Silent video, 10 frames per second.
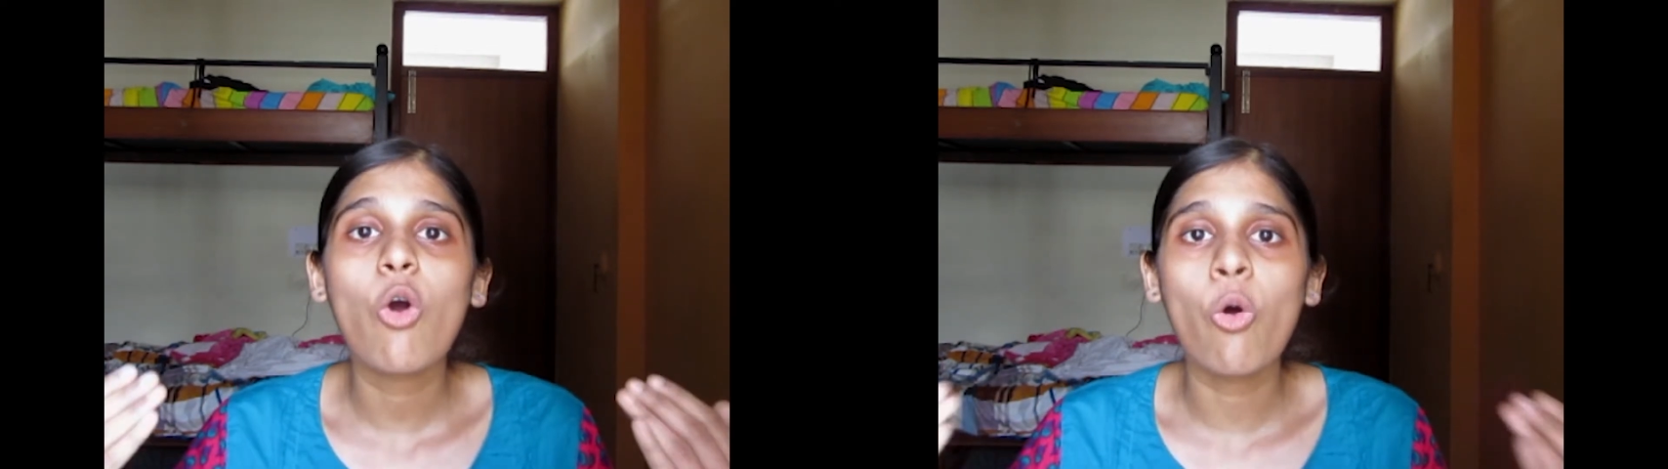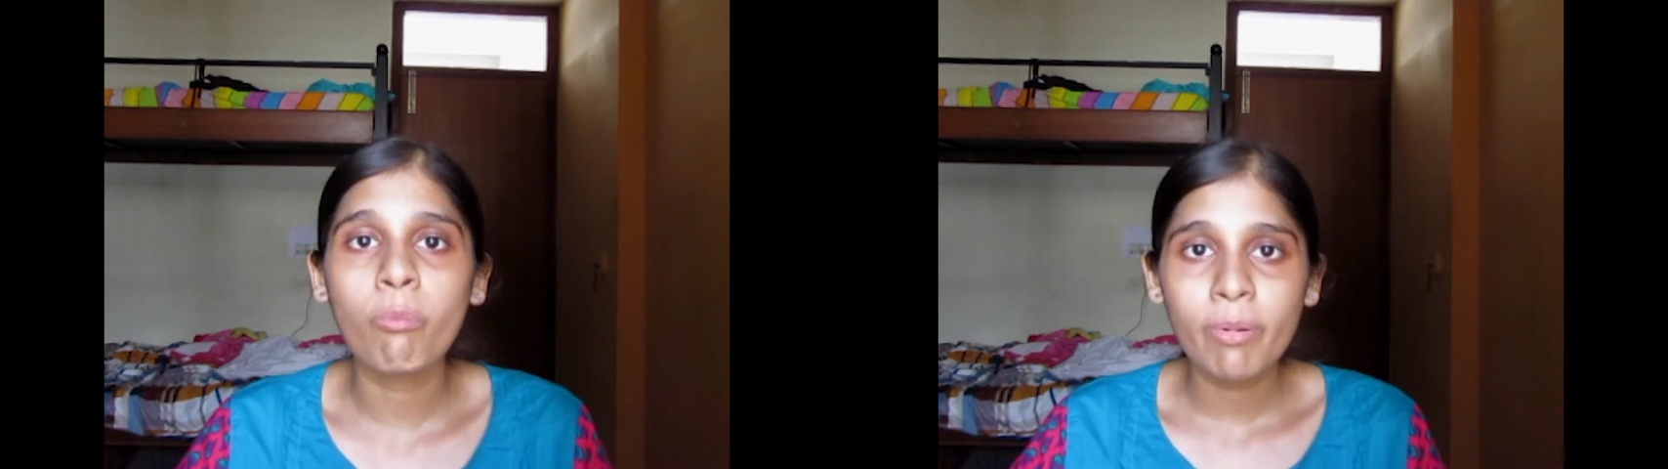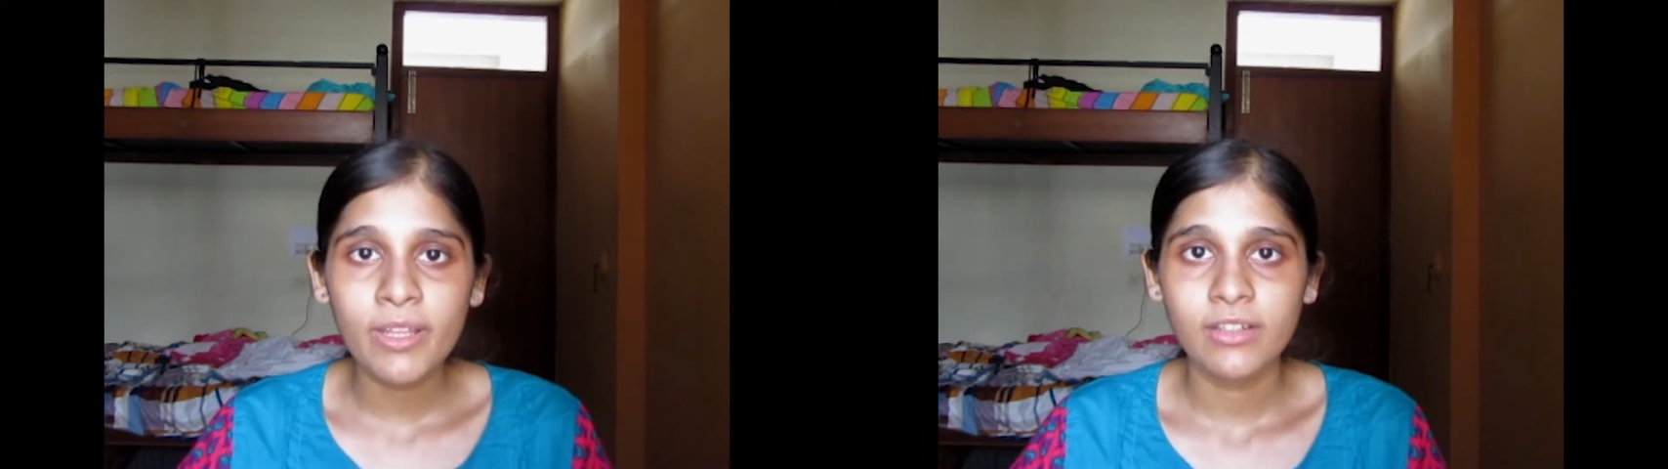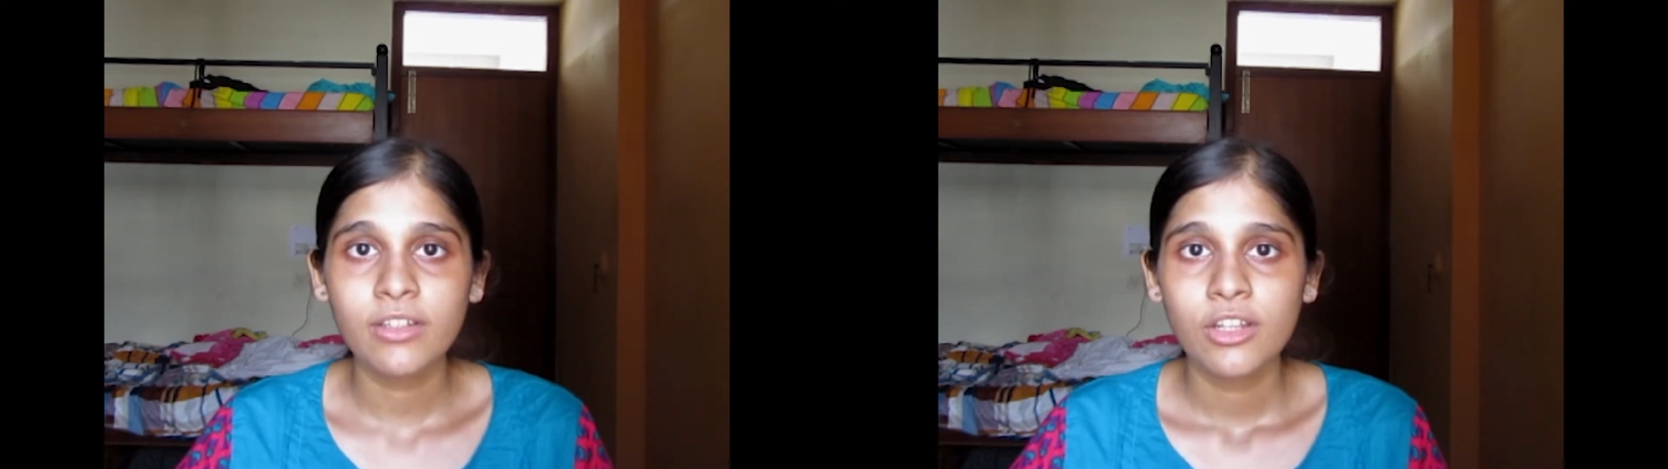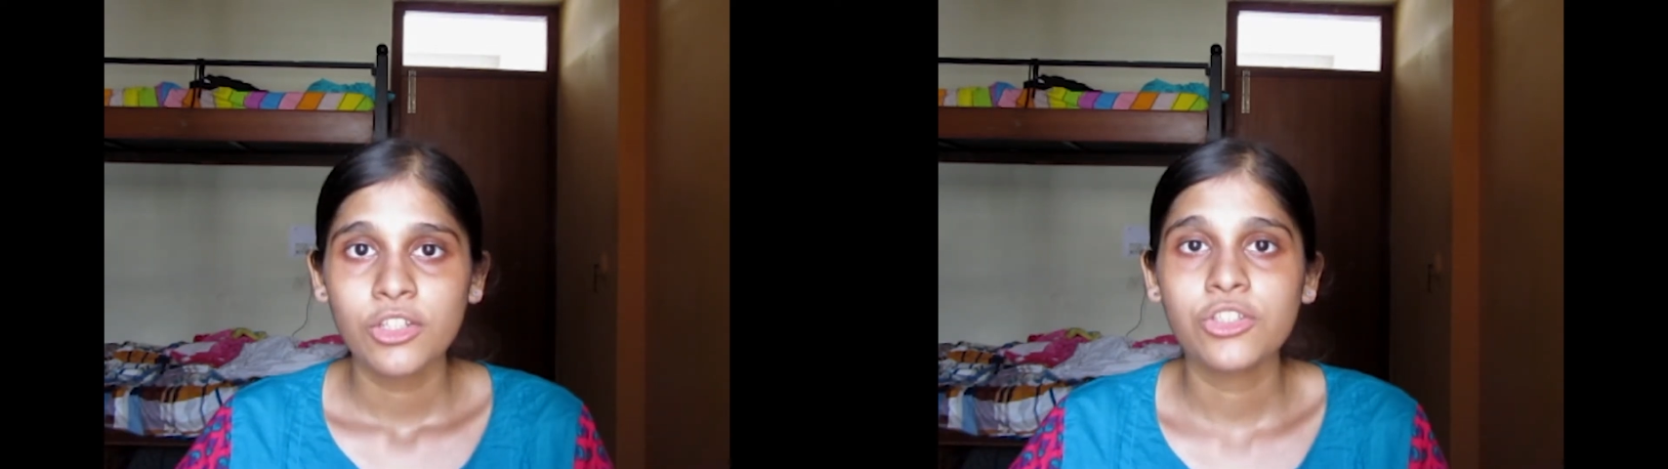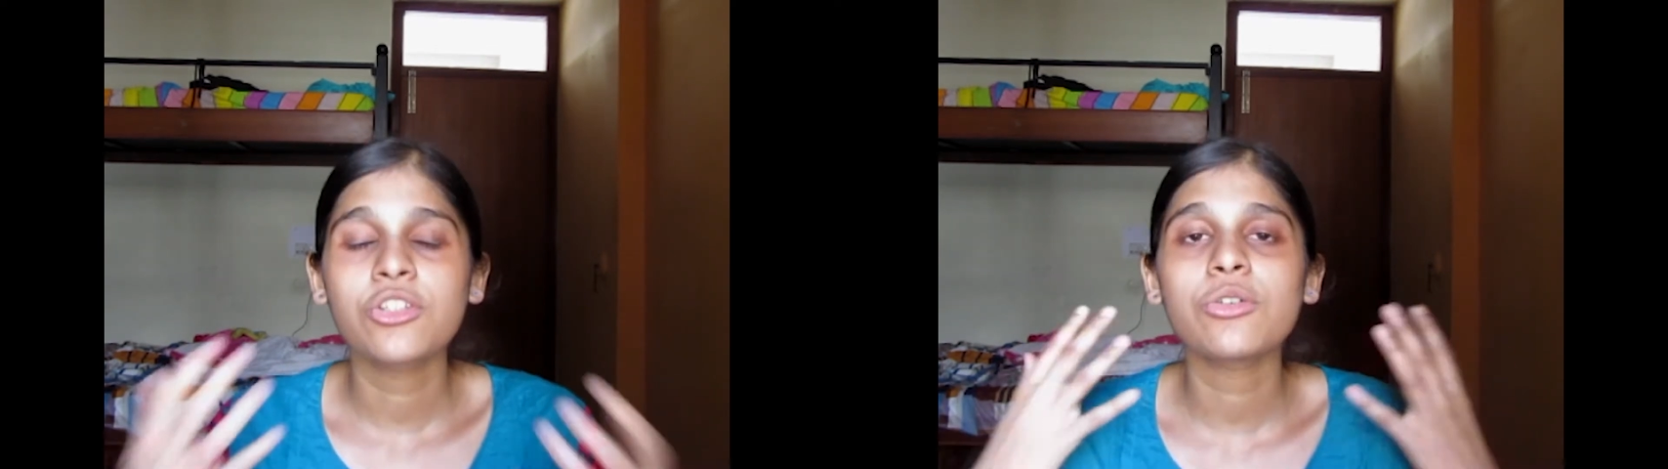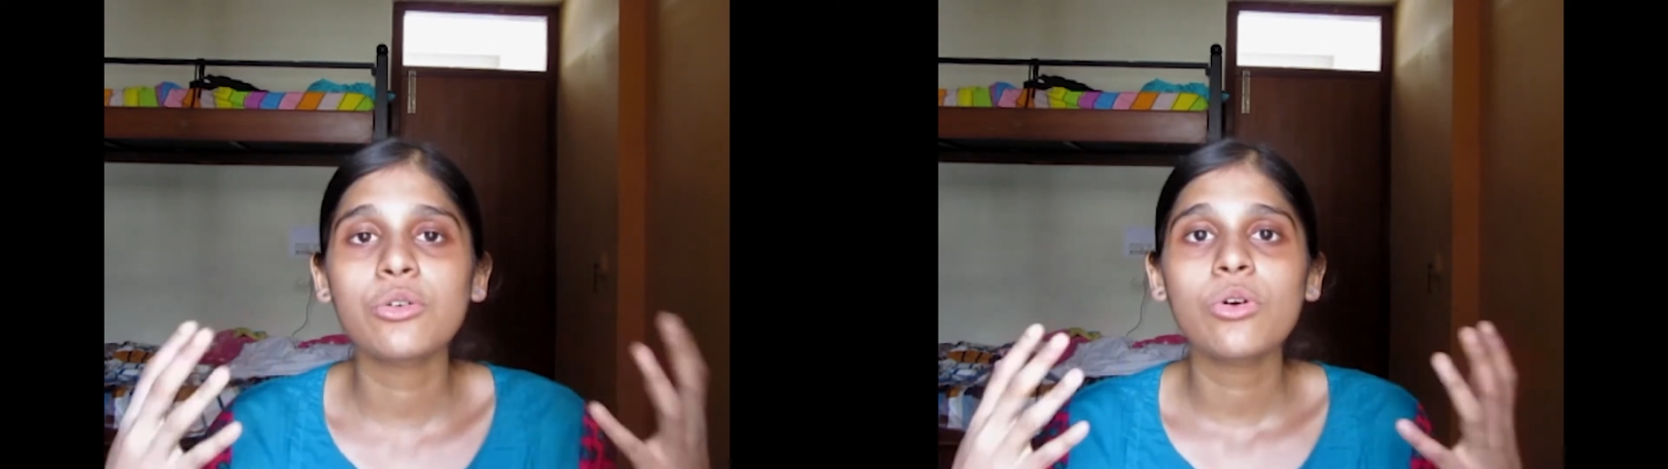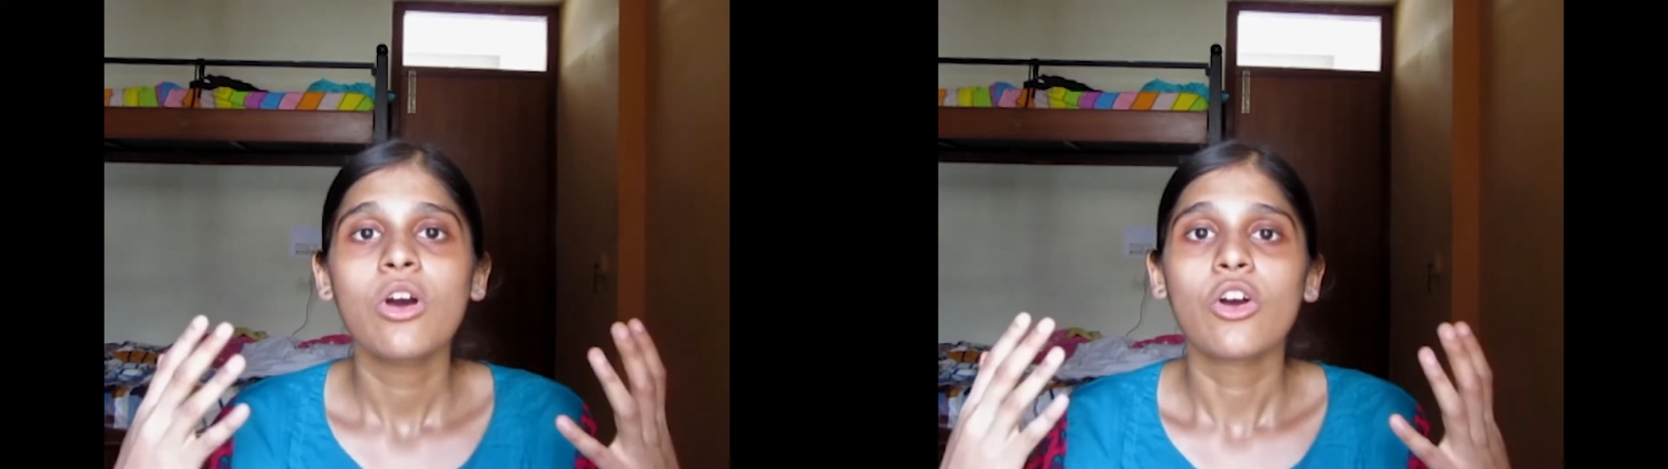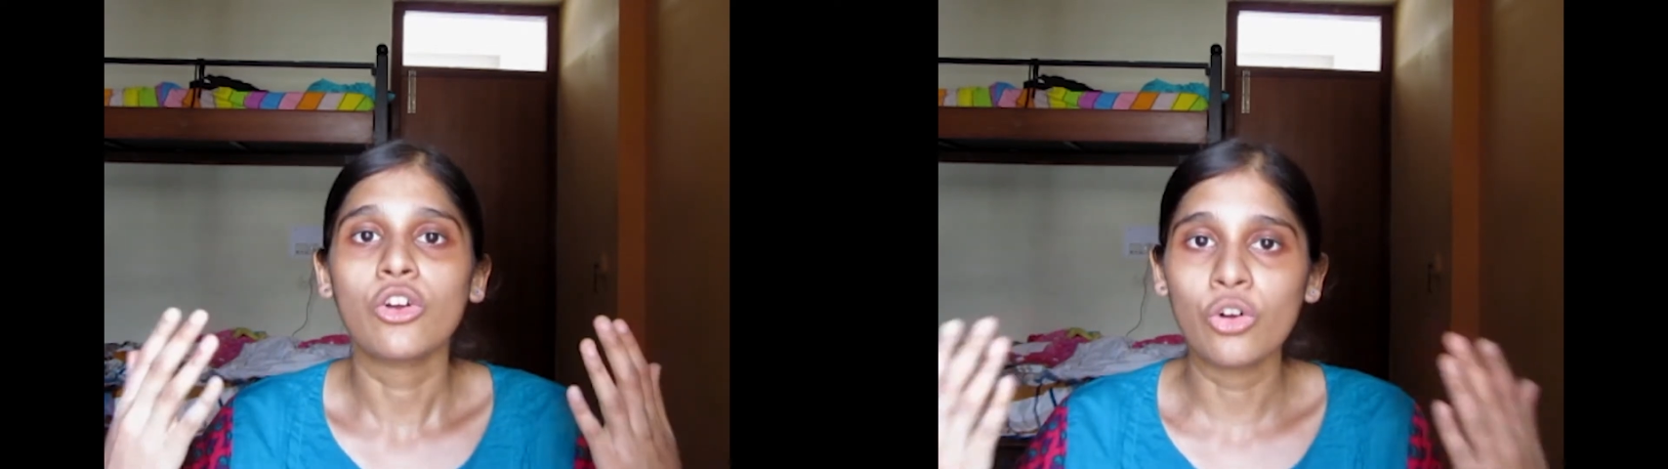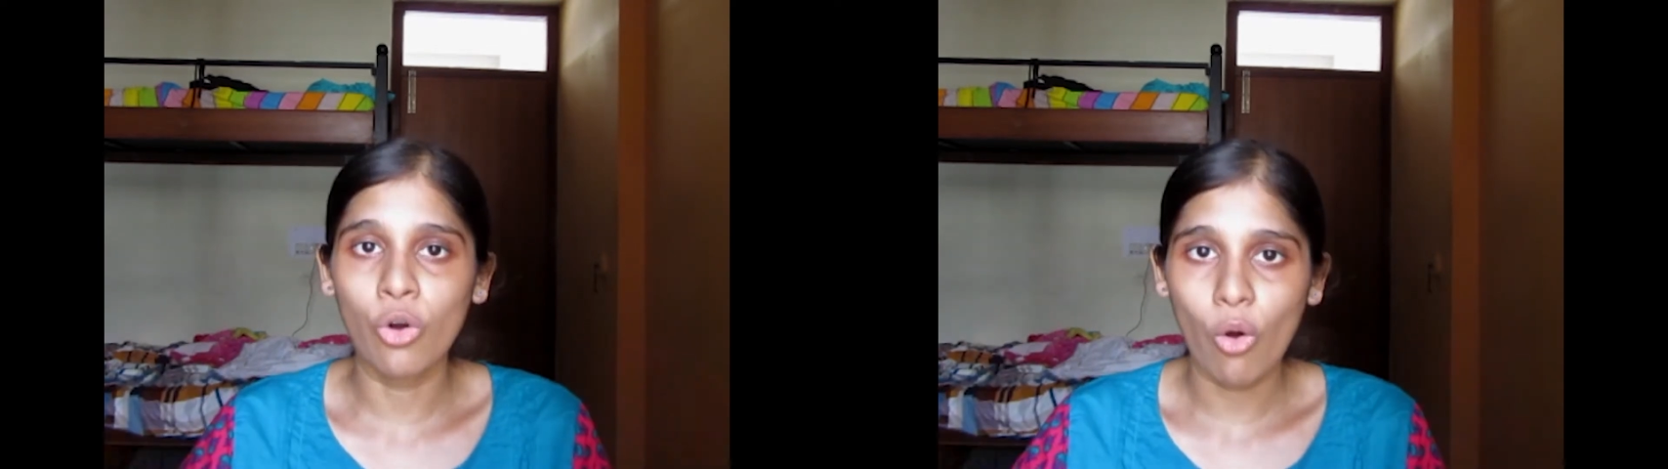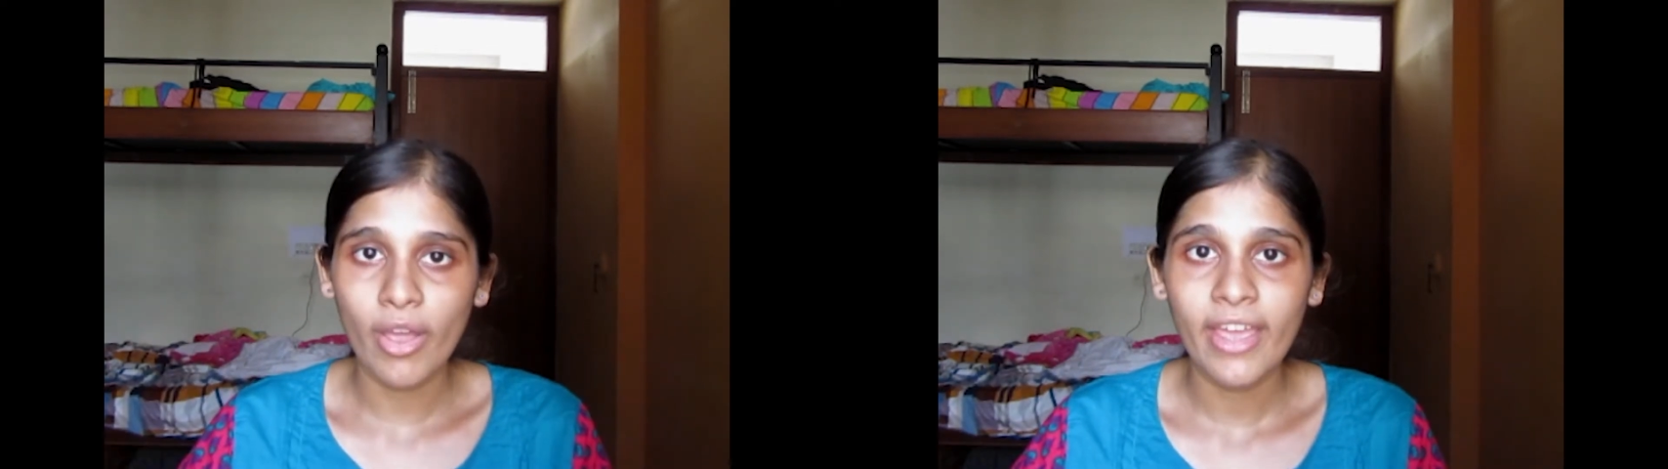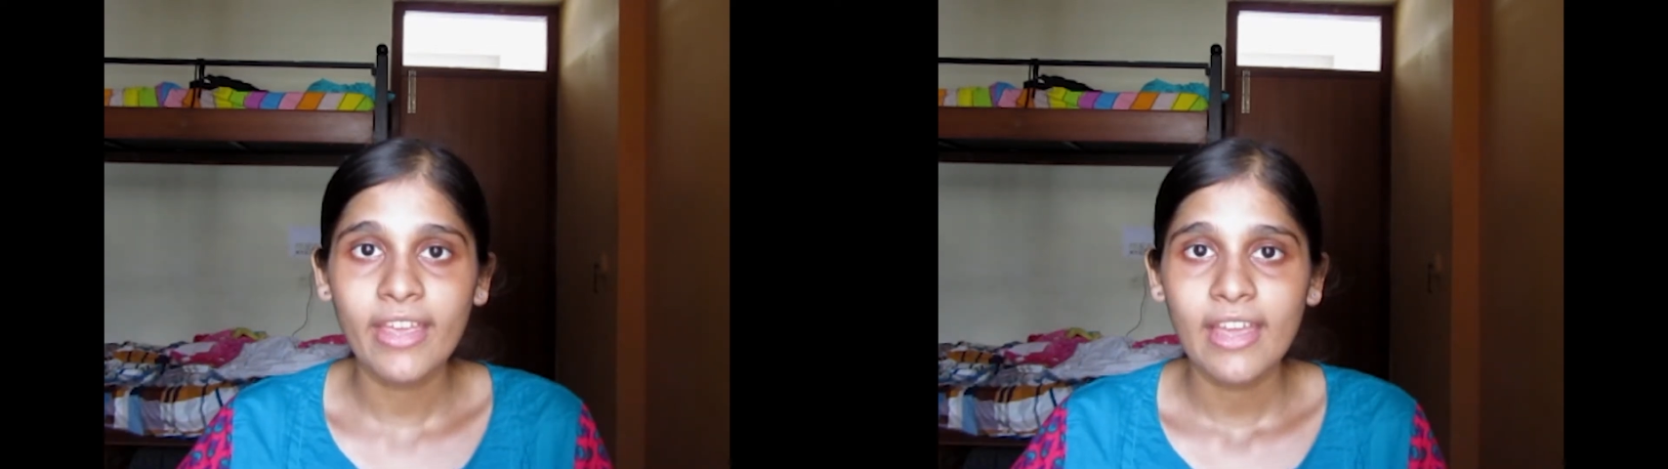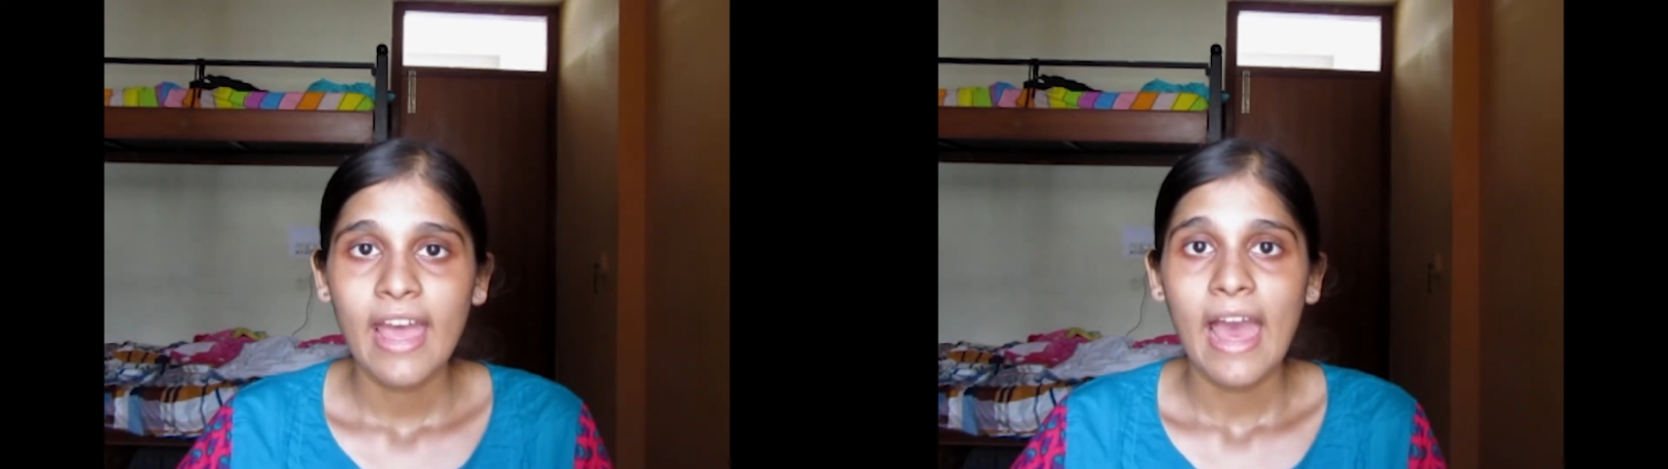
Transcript: open to growing